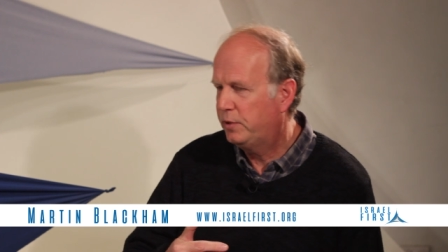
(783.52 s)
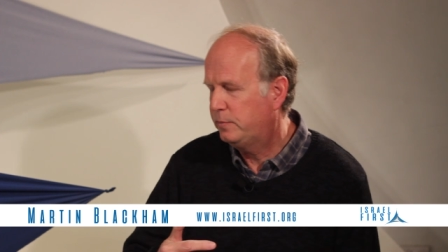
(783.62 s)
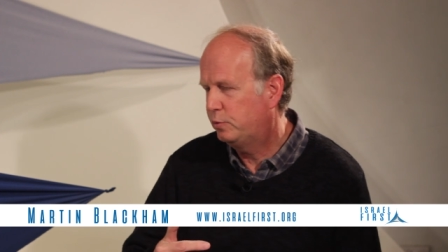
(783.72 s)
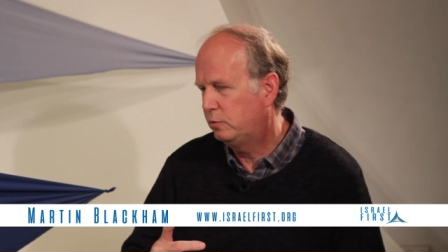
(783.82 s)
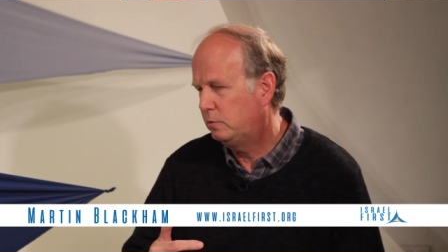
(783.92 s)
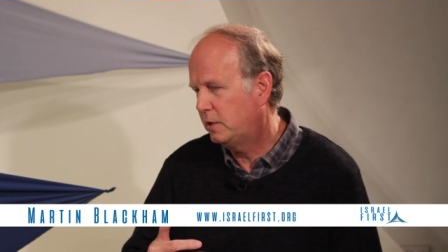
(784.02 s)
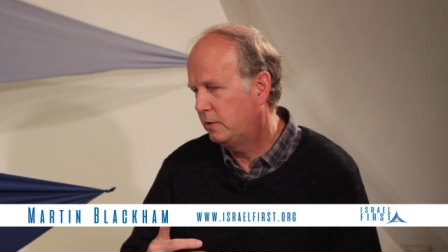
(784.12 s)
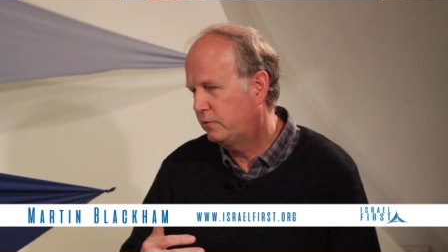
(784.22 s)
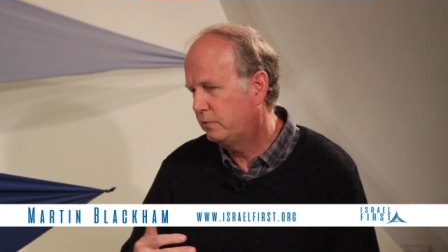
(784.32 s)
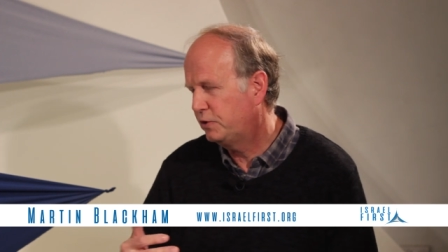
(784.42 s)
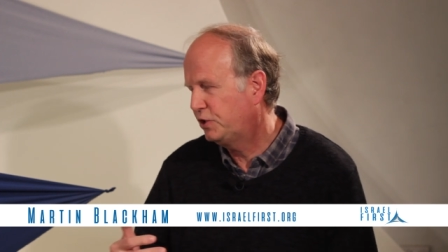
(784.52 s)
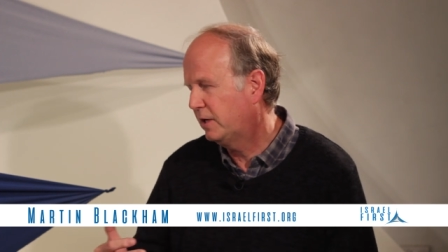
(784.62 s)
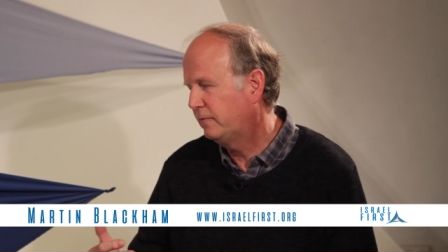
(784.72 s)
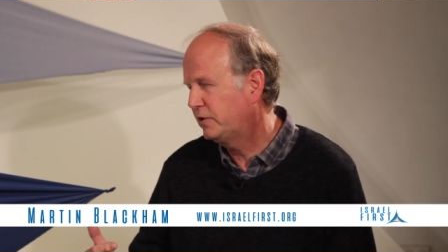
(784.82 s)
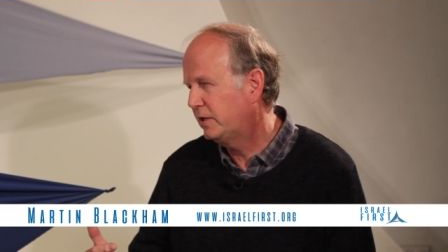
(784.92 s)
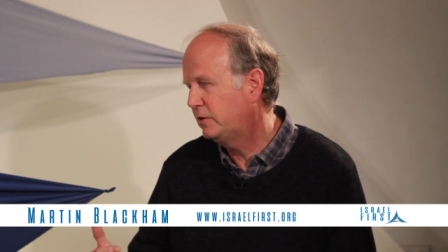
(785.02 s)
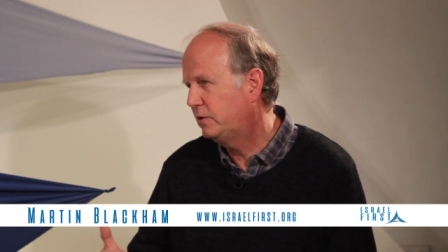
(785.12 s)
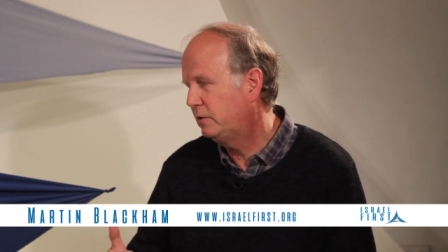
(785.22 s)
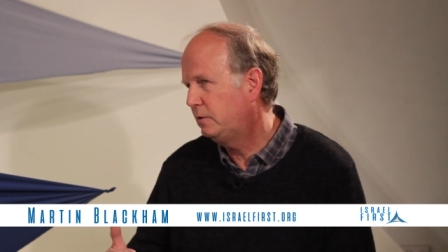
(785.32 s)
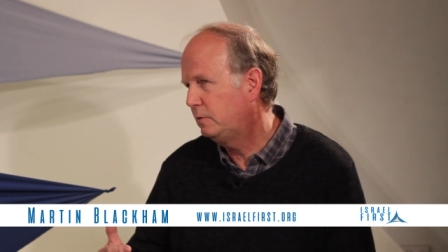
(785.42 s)
people go through the Shalva Center,
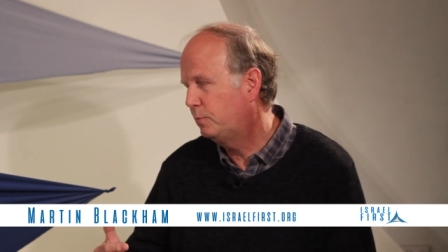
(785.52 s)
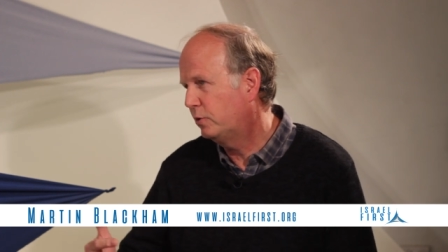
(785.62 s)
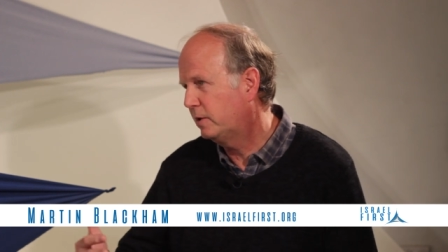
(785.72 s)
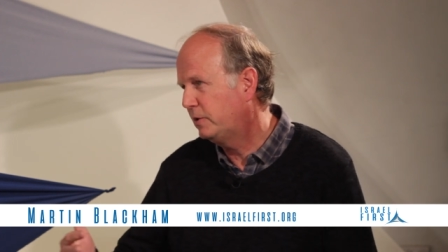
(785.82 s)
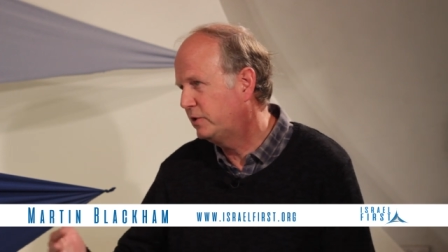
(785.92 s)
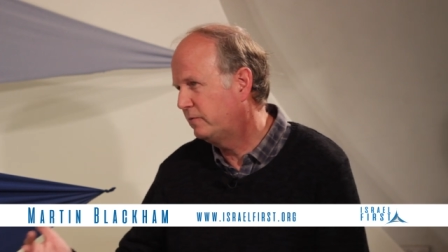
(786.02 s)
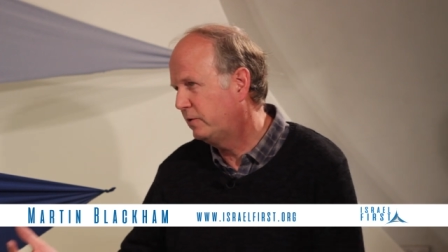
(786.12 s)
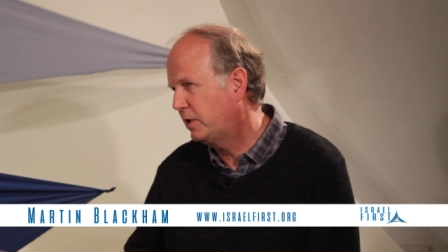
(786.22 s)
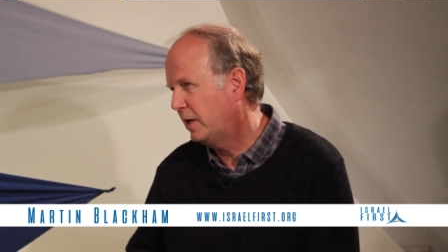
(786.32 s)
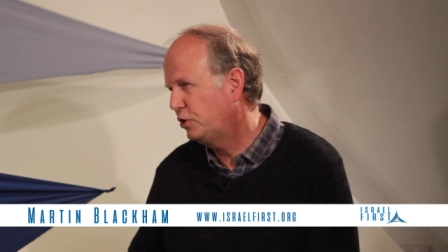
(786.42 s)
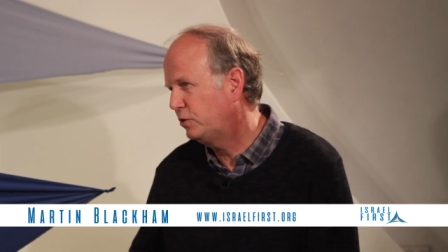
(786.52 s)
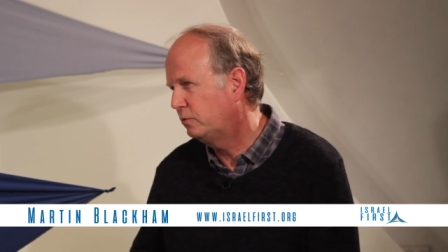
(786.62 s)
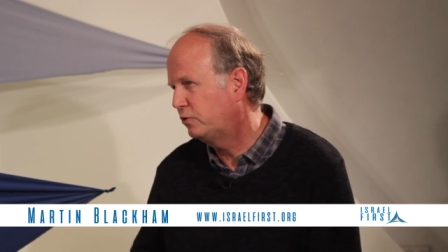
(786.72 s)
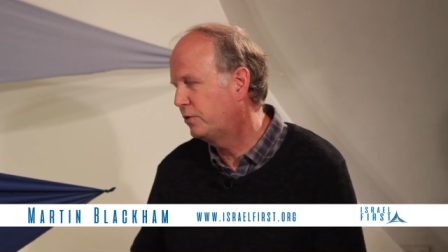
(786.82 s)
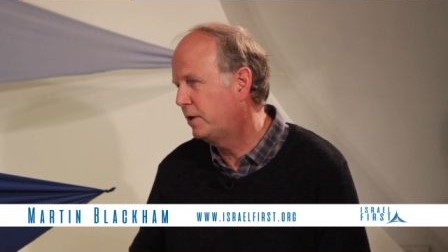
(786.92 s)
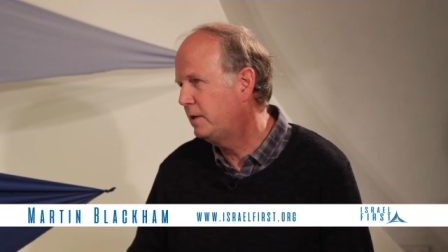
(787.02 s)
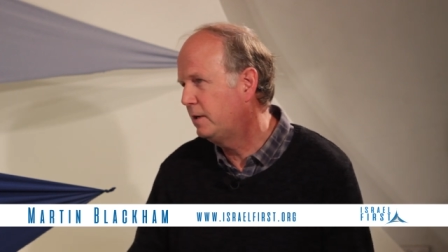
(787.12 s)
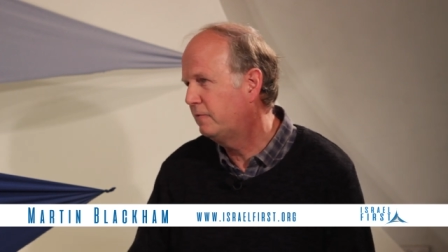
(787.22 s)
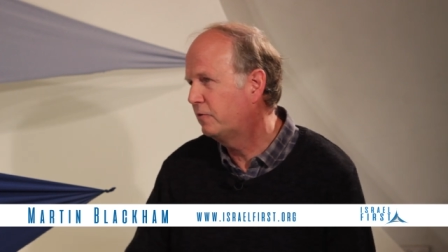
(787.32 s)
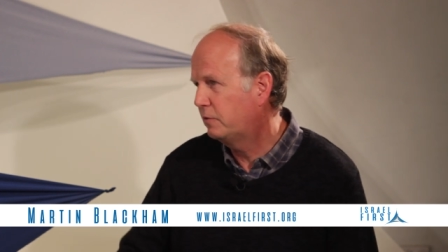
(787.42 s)
do you put them into vocational
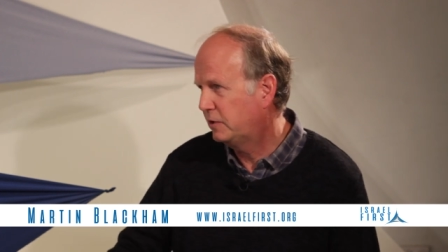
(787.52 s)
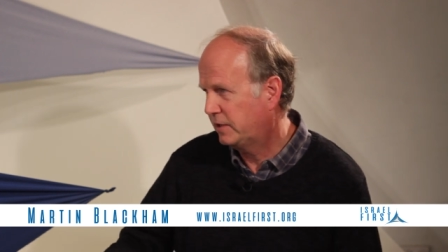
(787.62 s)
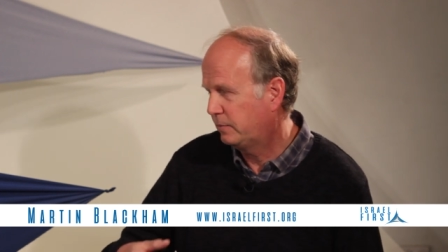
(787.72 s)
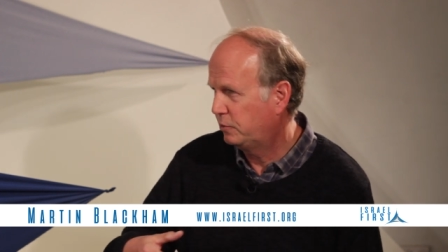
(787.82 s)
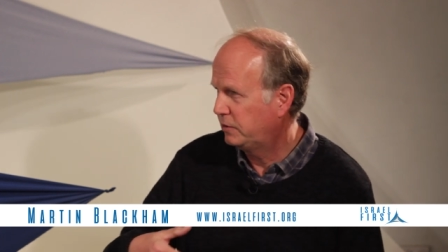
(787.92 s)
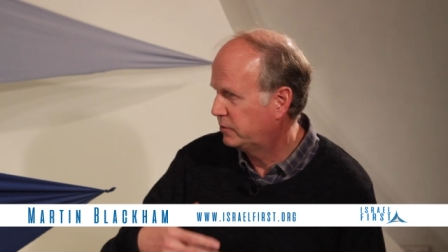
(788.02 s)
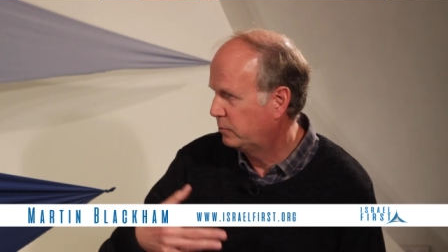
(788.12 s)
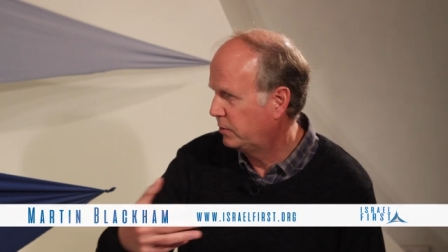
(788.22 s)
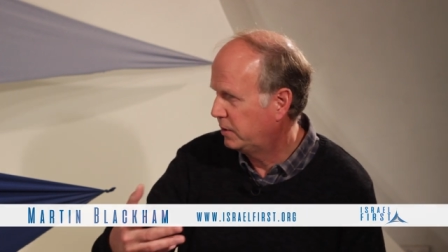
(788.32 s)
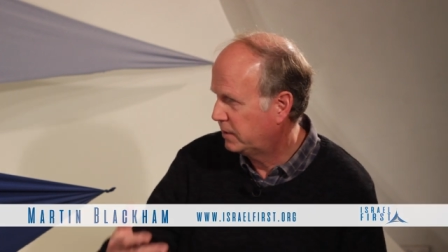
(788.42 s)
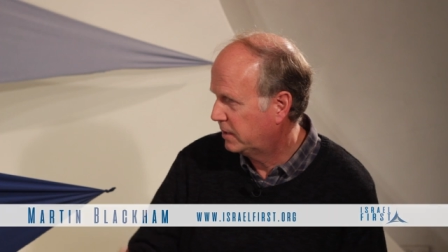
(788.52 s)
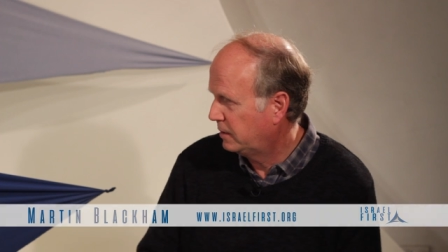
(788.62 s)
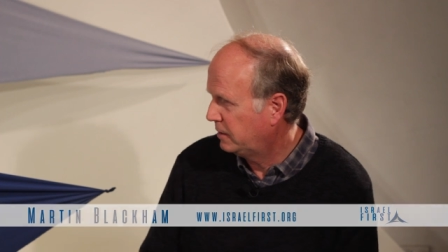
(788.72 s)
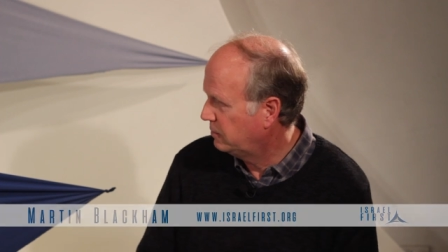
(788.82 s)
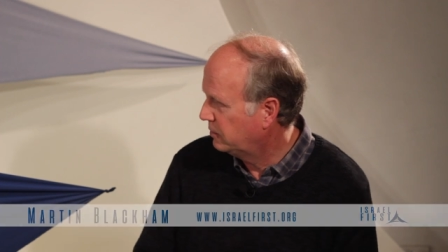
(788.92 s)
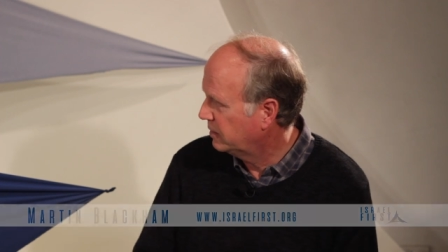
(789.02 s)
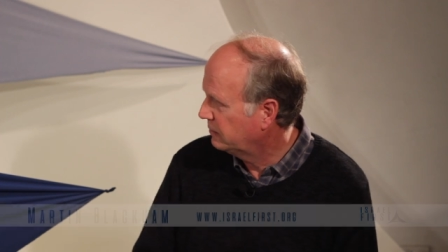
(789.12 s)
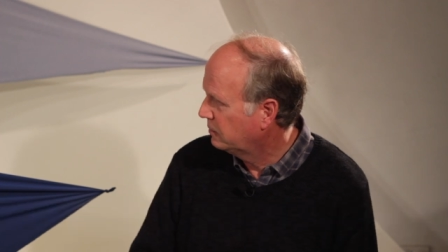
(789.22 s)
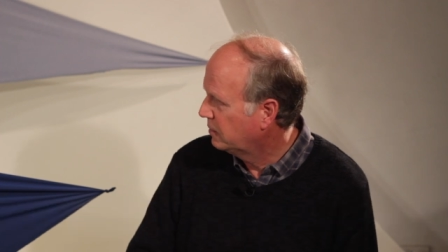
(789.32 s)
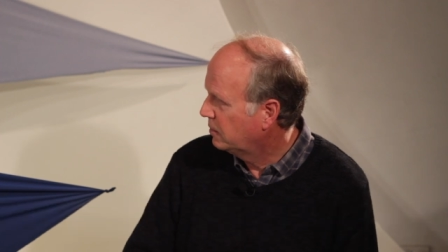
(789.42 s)
training, for example, into work? Can they do that?
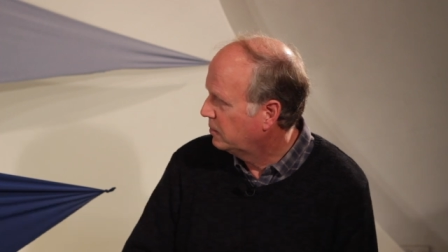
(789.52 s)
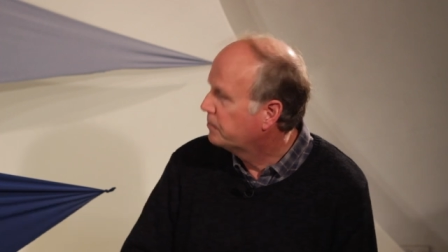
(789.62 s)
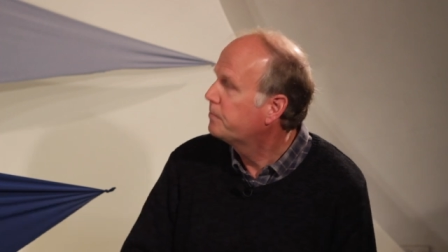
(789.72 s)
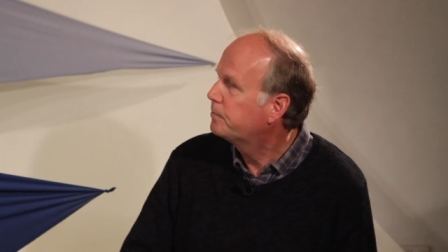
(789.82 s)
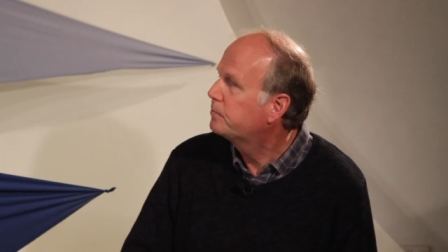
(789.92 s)
So